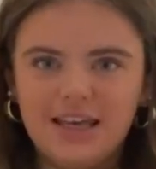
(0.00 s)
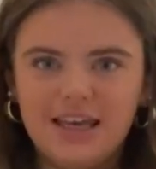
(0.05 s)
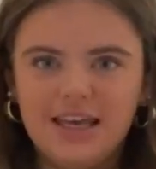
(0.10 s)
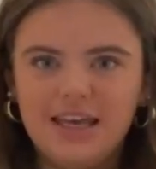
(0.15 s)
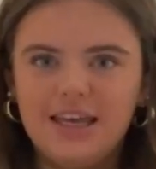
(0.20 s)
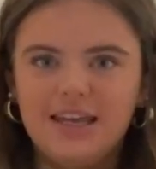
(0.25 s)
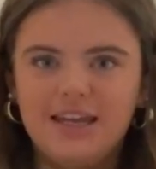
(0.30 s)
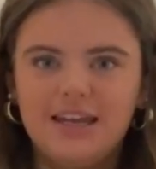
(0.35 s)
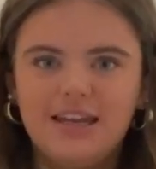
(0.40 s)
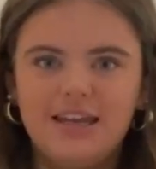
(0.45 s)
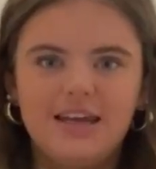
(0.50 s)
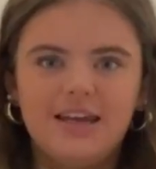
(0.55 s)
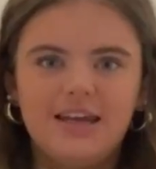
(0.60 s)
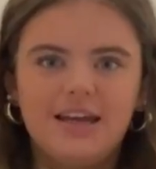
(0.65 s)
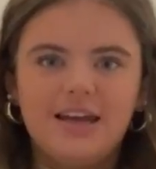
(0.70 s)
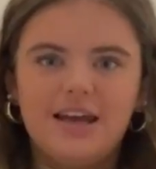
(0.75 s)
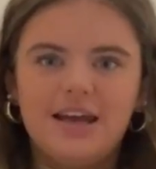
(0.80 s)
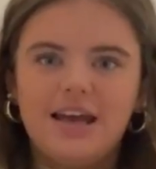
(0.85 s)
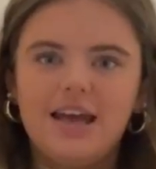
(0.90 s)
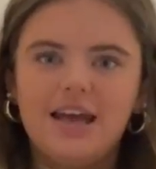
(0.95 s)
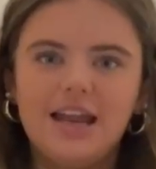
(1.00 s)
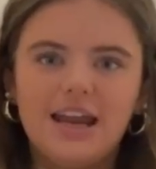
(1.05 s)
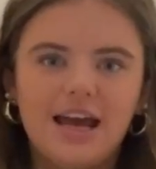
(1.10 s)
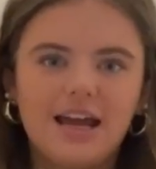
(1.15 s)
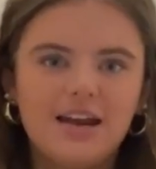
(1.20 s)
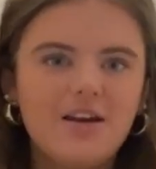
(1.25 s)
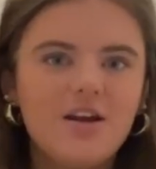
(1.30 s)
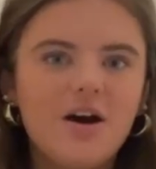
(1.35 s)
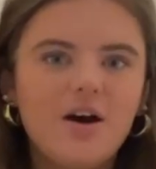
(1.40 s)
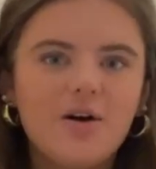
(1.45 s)
And
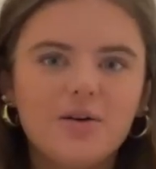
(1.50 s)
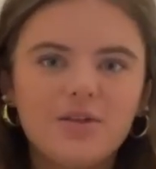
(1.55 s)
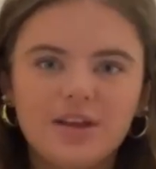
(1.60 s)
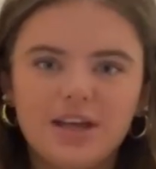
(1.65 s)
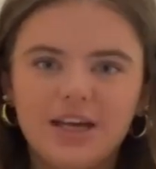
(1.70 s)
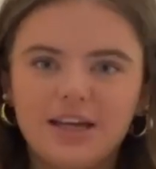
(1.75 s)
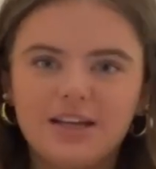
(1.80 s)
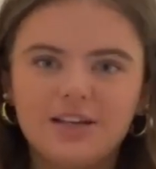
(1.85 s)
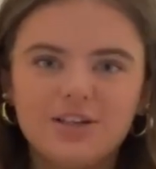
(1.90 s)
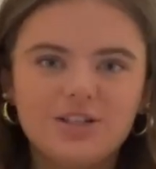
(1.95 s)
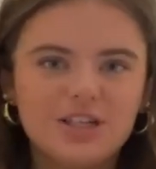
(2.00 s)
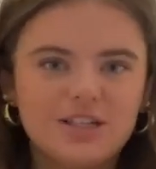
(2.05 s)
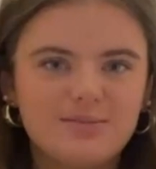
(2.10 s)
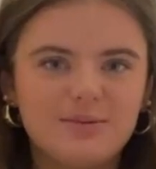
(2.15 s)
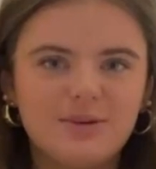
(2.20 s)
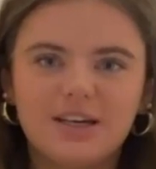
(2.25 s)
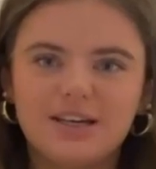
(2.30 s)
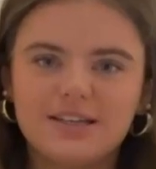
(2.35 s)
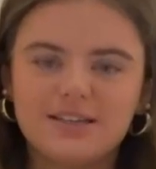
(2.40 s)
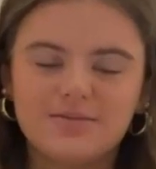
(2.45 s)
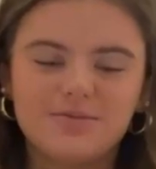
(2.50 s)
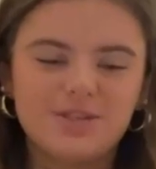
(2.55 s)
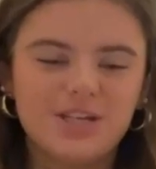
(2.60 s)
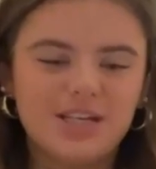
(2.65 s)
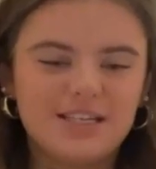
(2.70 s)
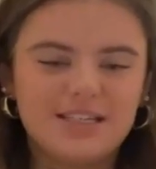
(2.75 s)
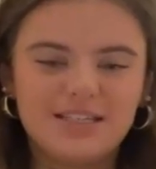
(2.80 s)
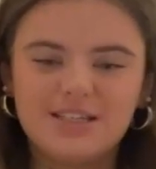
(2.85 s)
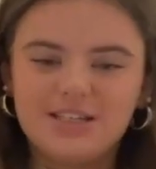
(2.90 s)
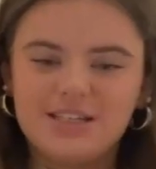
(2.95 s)
I know that just because I'm
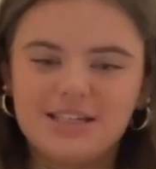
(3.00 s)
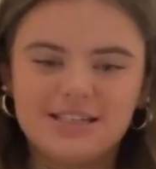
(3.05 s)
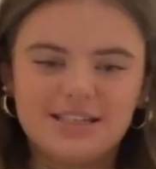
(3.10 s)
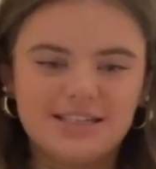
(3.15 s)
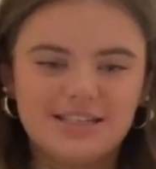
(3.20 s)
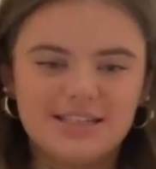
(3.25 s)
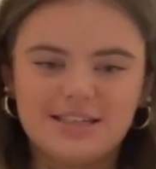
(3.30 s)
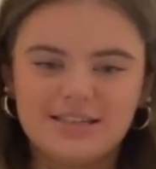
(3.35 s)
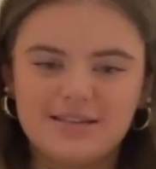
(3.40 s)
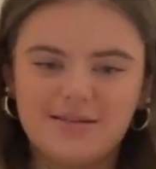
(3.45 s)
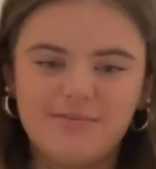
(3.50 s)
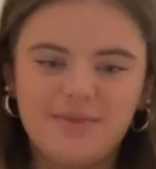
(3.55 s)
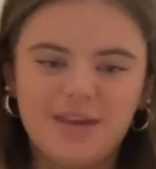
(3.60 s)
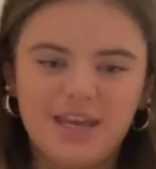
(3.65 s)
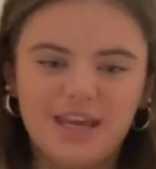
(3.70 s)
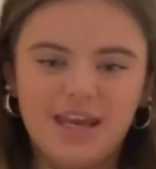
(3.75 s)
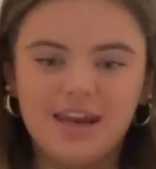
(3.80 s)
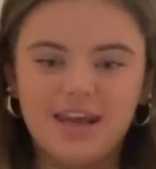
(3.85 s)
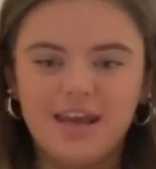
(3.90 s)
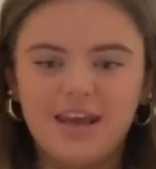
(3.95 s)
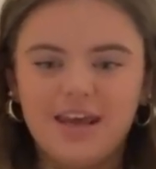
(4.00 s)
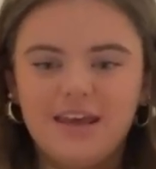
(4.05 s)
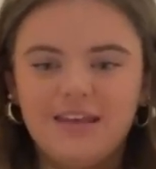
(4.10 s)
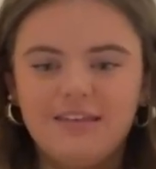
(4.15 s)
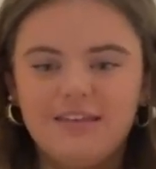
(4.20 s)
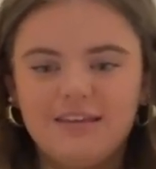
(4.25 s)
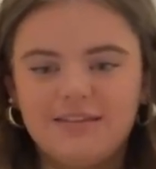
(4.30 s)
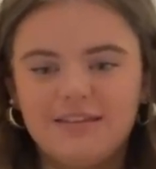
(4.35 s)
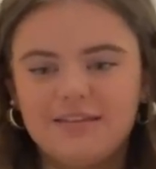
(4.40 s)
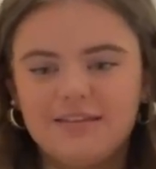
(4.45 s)
chasing Jesus doesn't mean
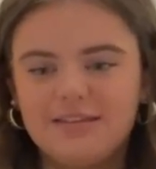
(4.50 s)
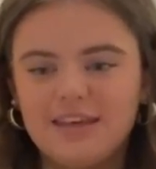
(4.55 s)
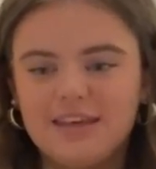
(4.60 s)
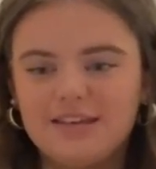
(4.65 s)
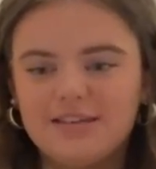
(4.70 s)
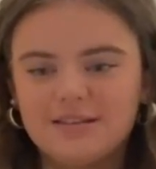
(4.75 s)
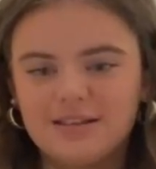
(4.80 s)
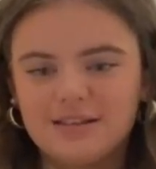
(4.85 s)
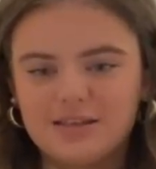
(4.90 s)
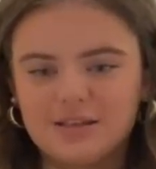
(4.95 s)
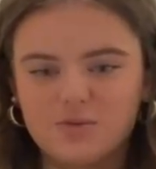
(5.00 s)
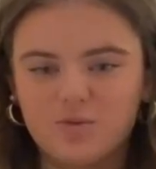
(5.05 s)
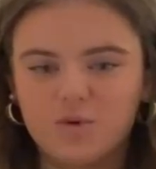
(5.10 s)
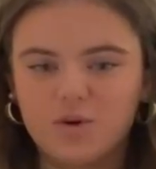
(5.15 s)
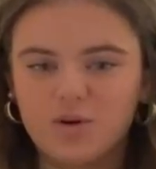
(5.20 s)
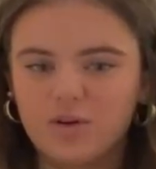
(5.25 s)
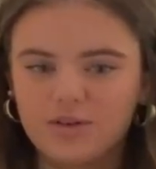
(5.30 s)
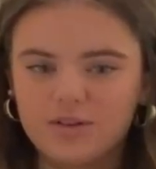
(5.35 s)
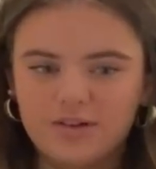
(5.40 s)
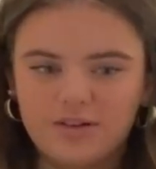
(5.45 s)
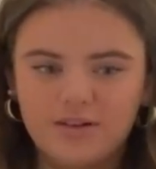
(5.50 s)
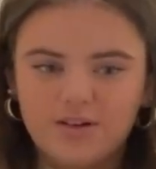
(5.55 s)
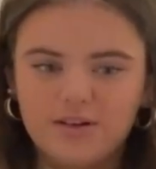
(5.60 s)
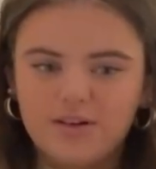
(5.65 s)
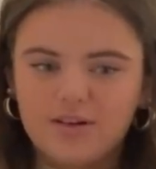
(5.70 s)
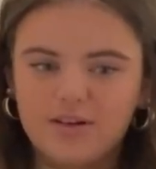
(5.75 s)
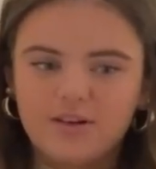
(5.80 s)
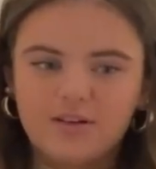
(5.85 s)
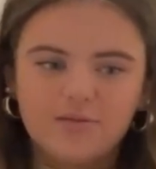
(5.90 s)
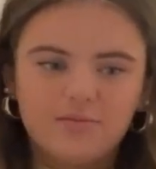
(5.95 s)
that the things of this world
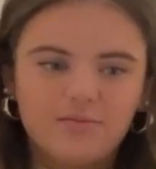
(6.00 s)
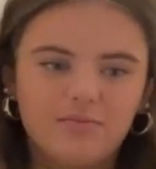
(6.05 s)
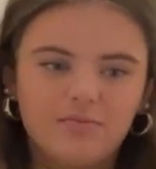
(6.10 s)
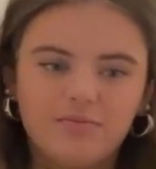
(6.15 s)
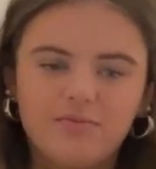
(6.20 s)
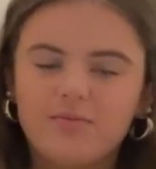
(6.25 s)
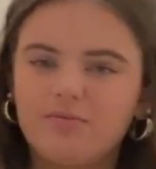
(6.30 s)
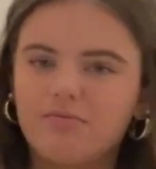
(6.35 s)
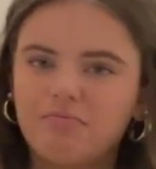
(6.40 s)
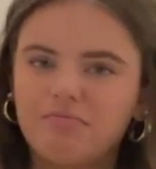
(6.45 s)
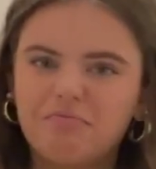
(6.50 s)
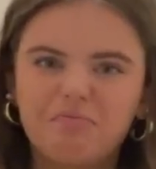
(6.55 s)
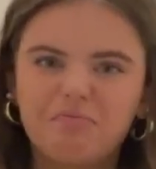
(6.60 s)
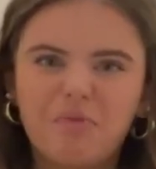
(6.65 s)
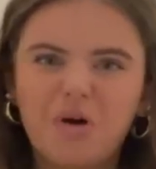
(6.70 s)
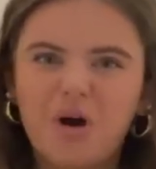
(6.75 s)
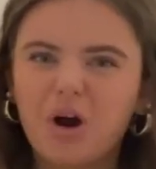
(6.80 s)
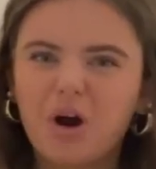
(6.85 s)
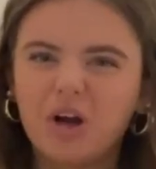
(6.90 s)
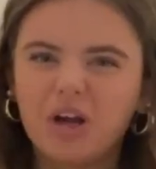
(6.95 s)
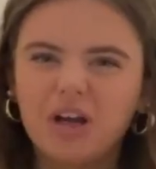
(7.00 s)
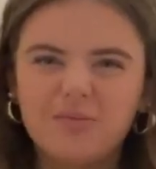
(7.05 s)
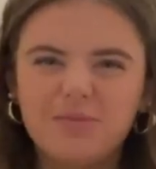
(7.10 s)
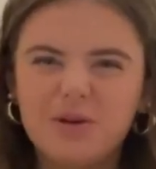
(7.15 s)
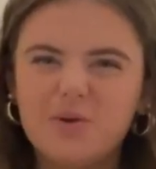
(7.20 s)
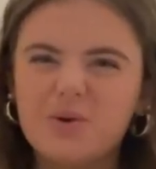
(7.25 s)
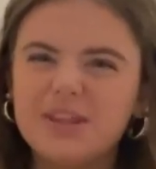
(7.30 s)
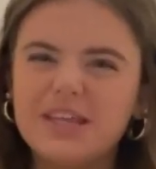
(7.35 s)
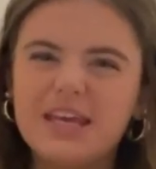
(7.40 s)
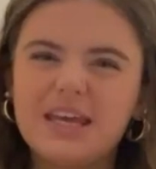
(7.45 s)
aren't going to be
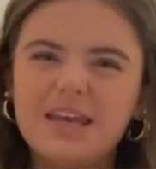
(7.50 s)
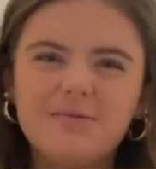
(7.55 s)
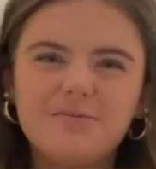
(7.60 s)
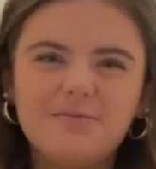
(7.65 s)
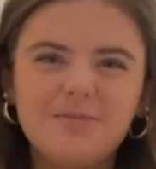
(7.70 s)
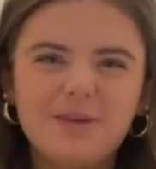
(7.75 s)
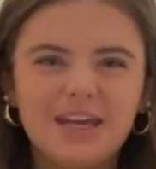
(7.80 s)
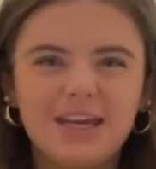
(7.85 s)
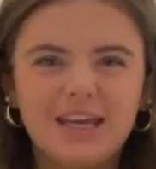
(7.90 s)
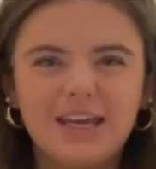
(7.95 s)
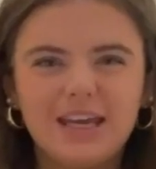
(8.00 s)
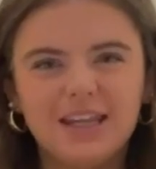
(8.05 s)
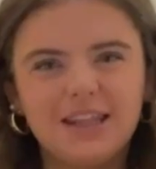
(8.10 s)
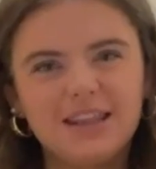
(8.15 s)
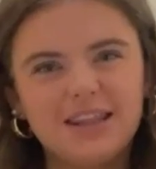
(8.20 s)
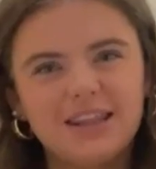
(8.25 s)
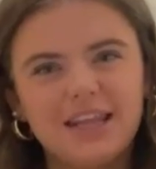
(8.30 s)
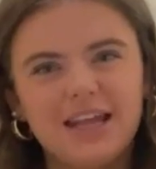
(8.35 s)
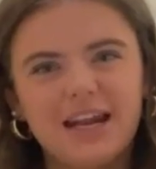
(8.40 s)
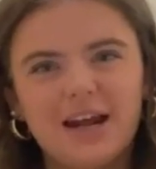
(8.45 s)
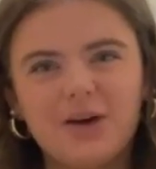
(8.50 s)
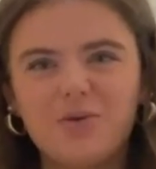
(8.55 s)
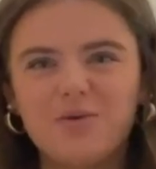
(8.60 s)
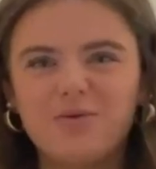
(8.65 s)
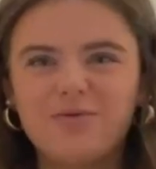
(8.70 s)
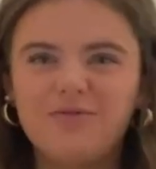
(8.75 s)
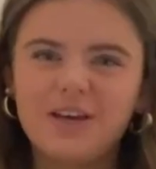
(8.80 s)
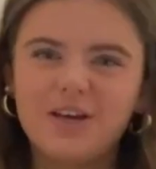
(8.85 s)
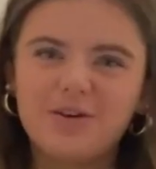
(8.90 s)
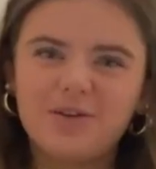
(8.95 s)
within me, that I
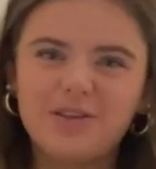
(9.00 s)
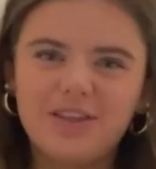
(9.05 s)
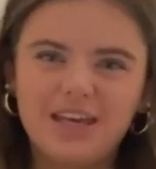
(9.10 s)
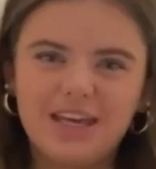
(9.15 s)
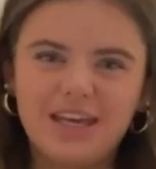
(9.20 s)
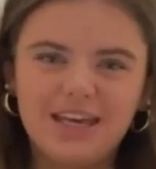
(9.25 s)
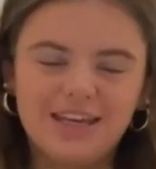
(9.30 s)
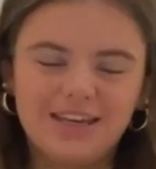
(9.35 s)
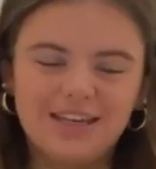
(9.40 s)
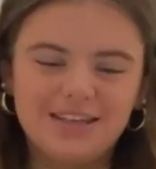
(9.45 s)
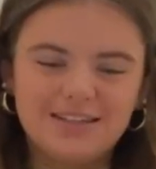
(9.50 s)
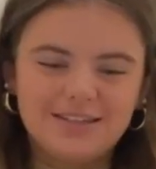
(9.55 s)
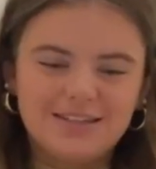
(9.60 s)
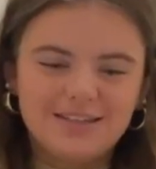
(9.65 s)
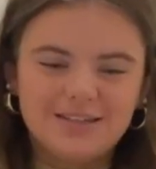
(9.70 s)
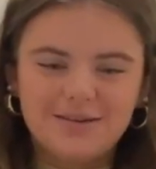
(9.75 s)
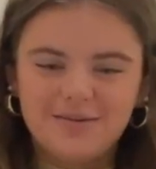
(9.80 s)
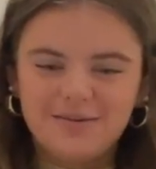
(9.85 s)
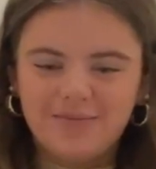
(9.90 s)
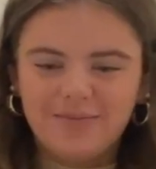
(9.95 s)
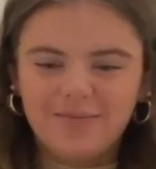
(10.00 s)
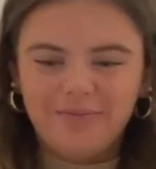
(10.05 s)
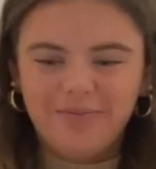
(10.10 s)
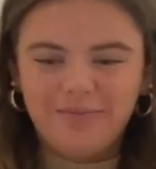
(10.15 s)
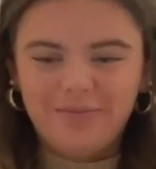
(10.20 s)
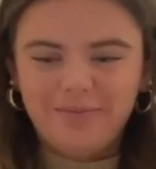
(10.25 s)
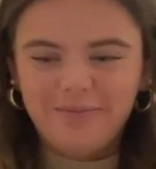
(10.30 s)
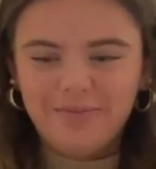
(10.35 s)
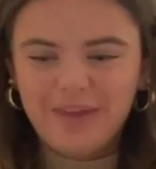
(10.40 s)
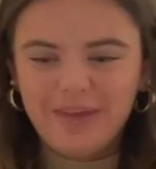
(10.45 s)
won't feel things.
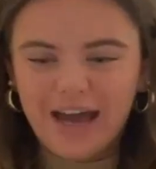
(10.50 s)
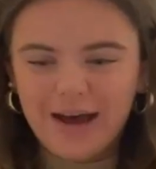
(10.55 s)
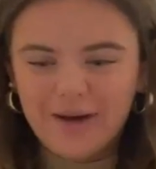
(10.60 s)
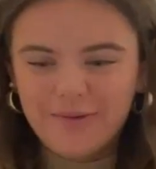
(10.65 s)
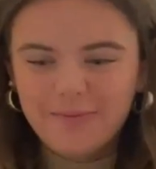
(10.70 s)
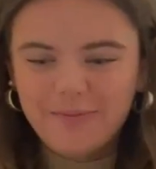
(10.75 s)
yeah.